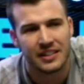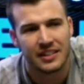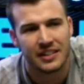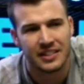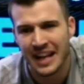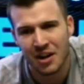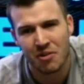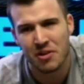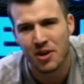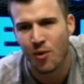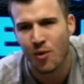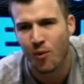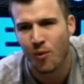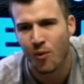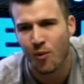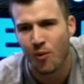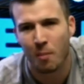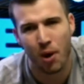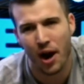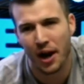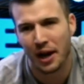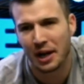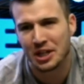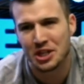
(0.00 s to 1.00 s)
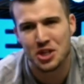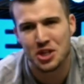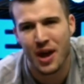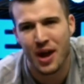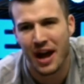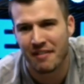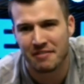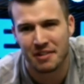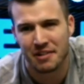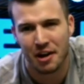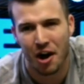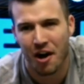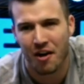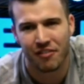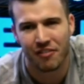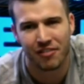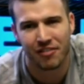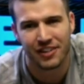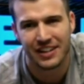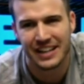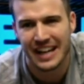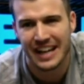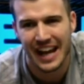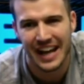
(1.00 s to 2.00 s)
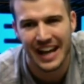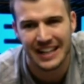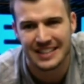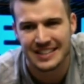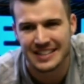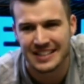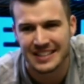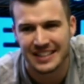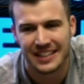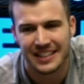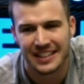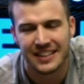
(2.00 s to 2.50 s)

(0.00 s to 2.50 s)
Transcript: They don't know what product you have to offer yet.